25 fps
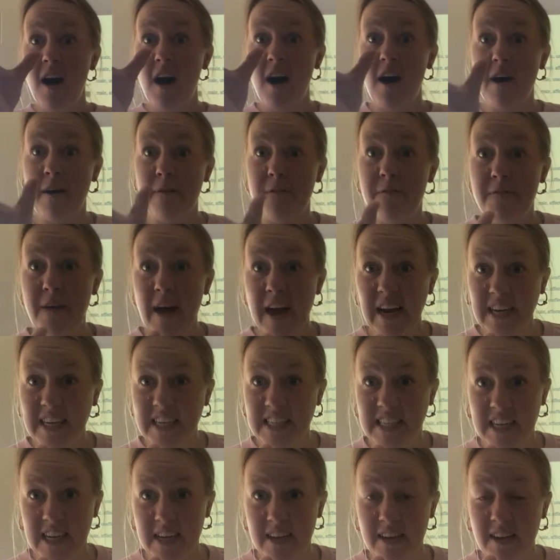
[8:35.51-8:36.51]

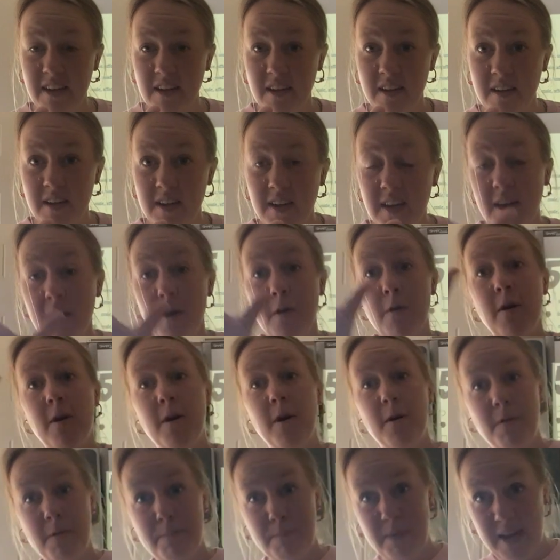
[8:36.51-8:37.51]
Affected,
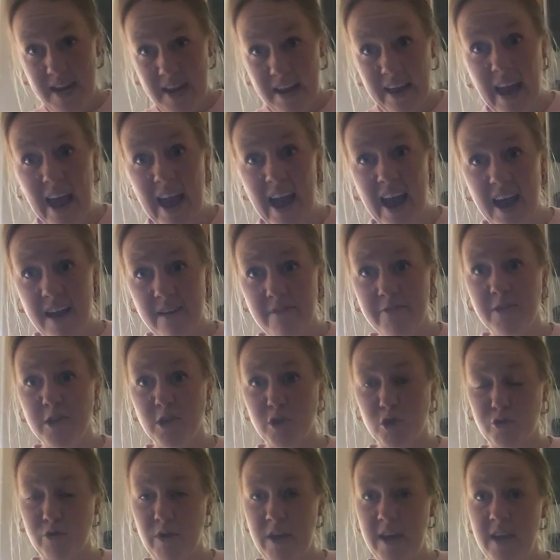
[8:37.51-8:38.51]
meaning have the
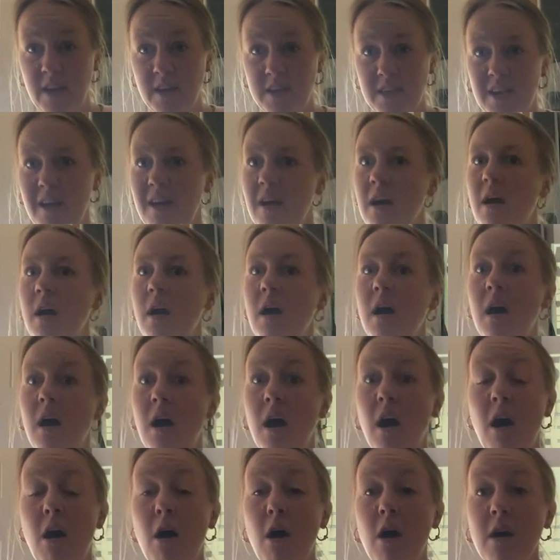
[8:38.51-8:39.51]
trait.
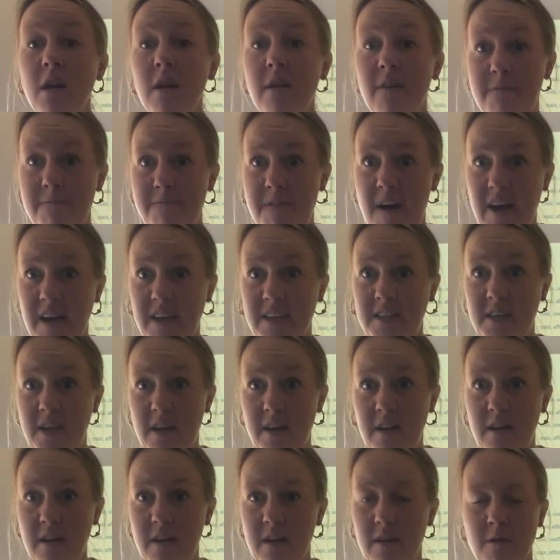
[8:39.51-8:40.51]

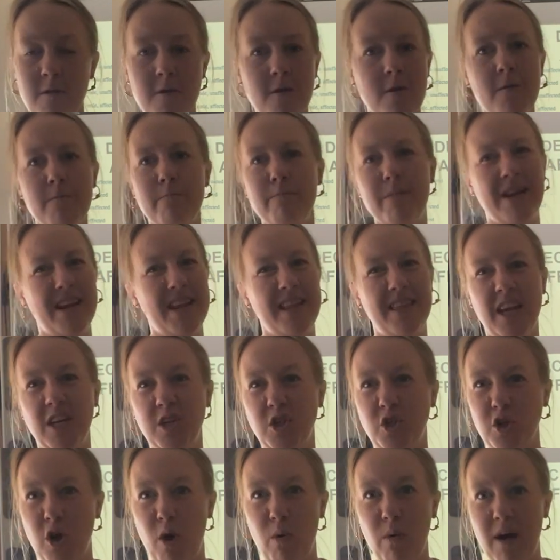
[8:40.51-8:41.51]
Unaffected, meaning they
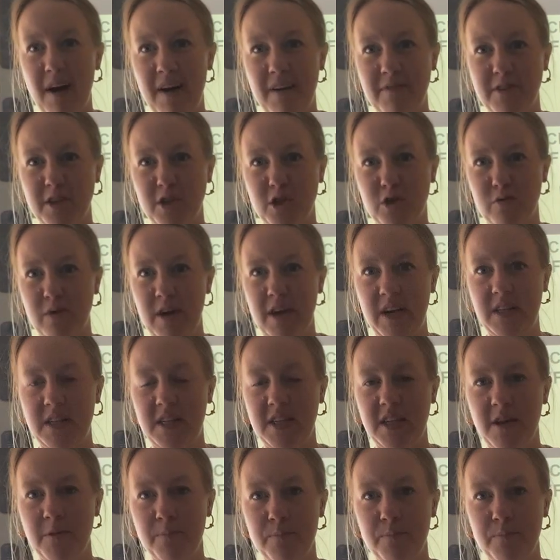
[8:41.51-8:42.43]
don't have the trait.